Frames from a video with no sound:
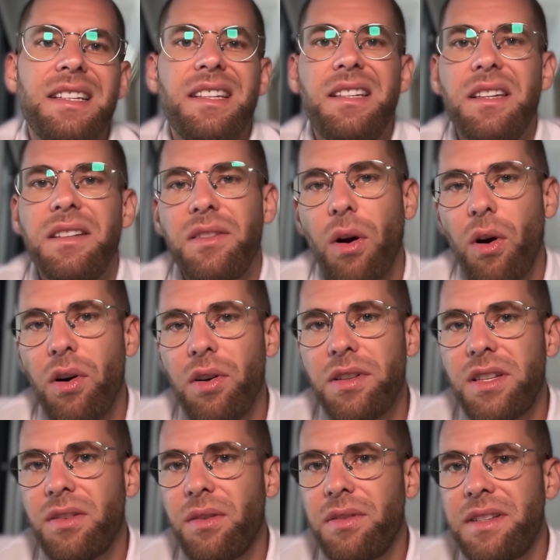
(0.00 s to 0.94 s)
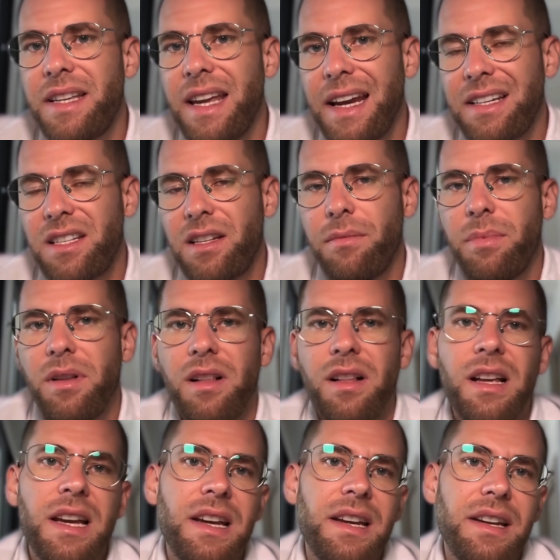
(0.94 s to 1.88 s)
is also taxable
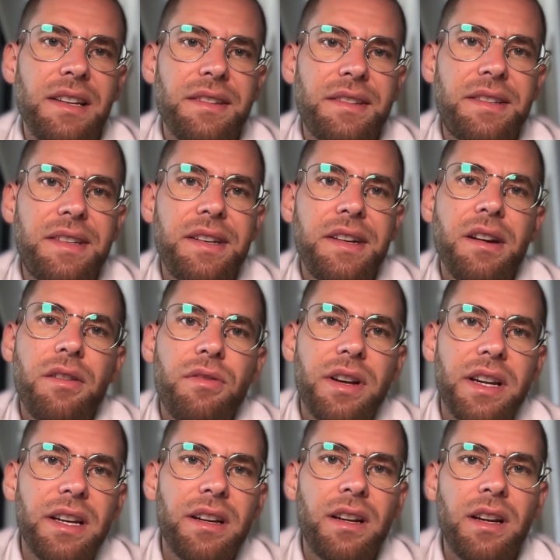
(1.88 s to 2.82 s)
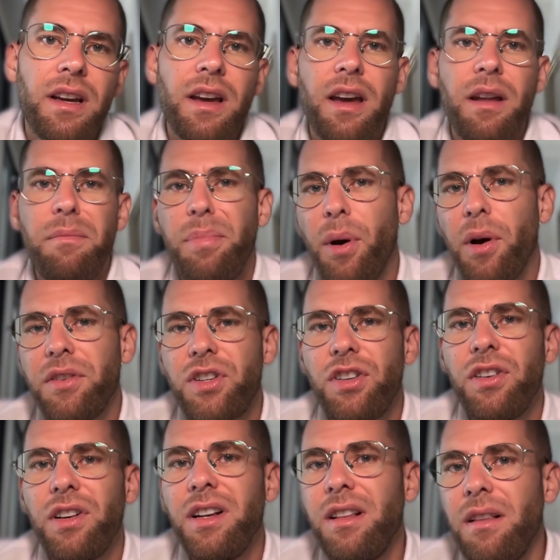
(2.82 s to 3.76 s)
in theory. And
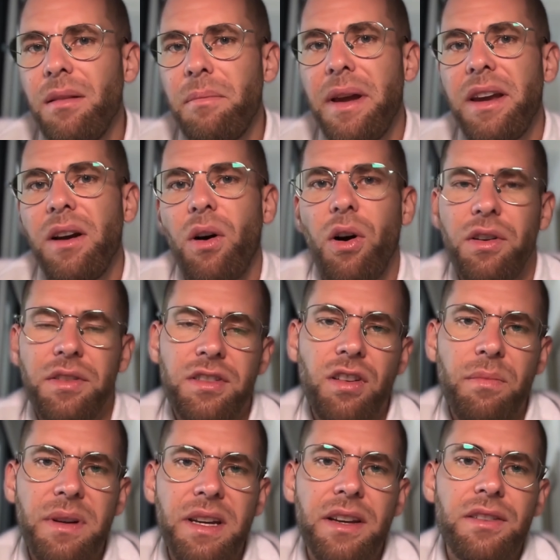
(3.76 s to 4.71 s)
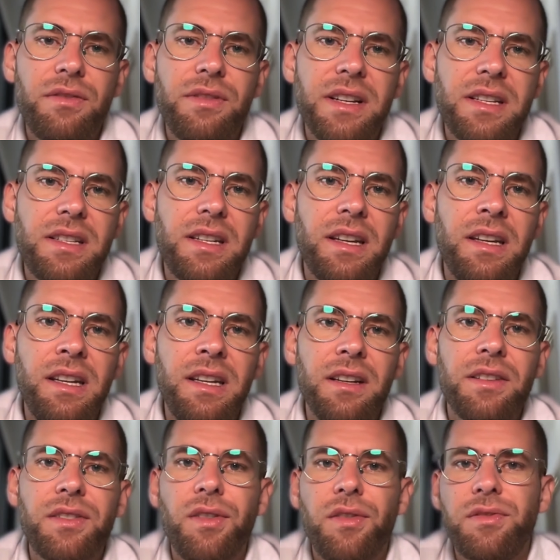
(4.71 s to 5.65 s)
Portugal may also be interesting here.
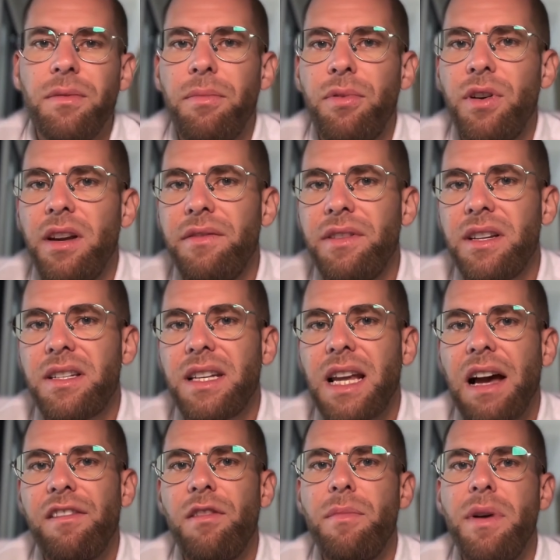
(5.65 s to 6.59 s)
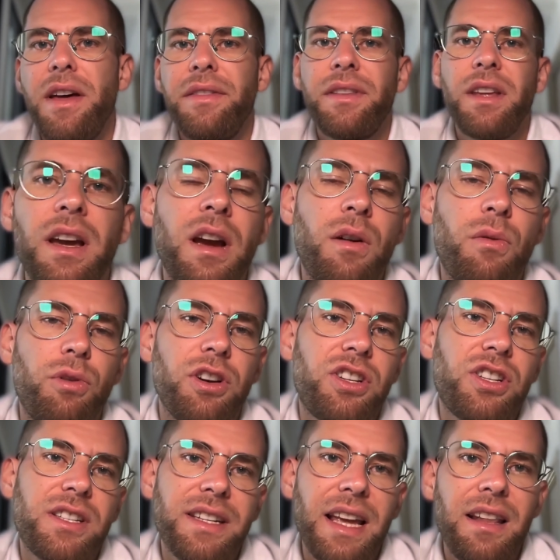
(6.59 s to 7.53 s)
So the previous government,
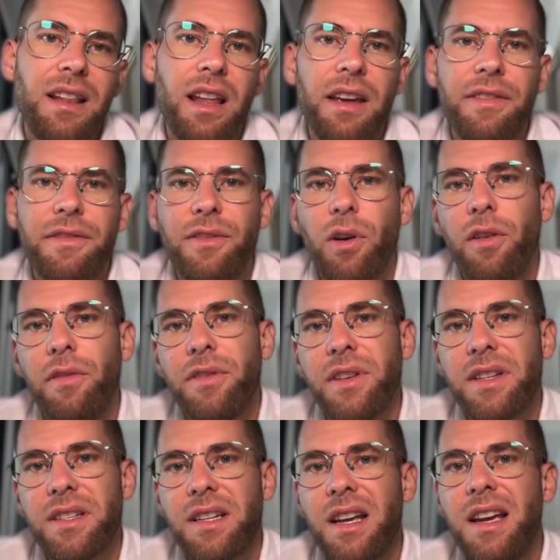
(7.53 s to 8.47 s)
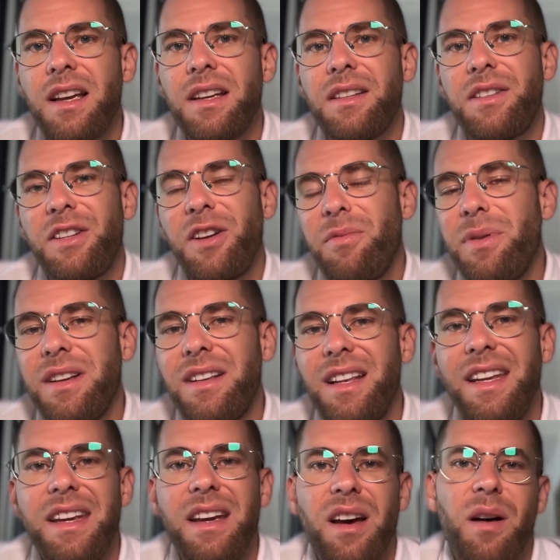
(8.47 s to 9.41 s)
which then left office,
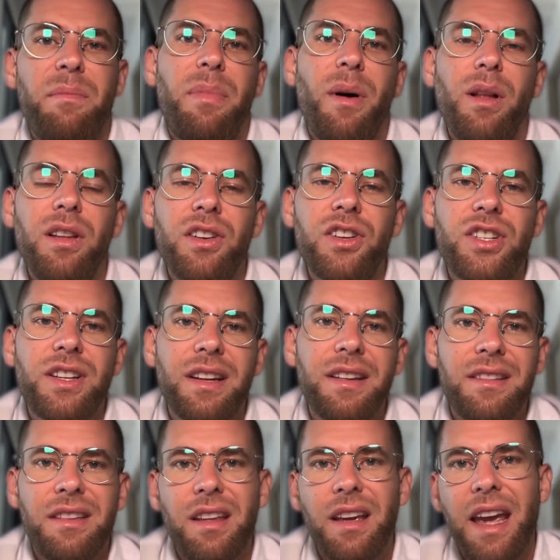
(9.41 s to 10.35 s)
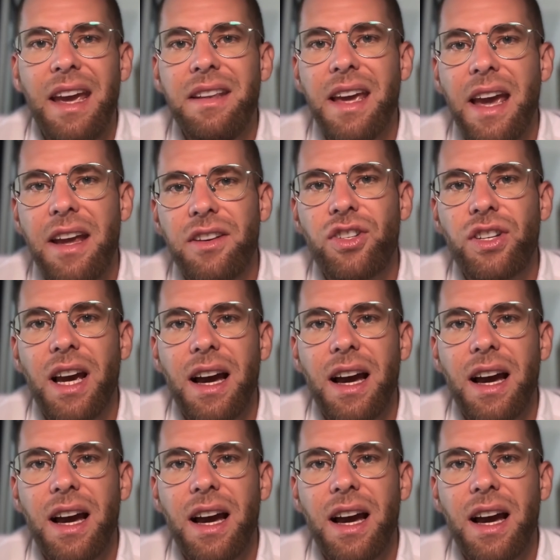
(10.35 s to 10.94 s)
stupidly abolished the NHR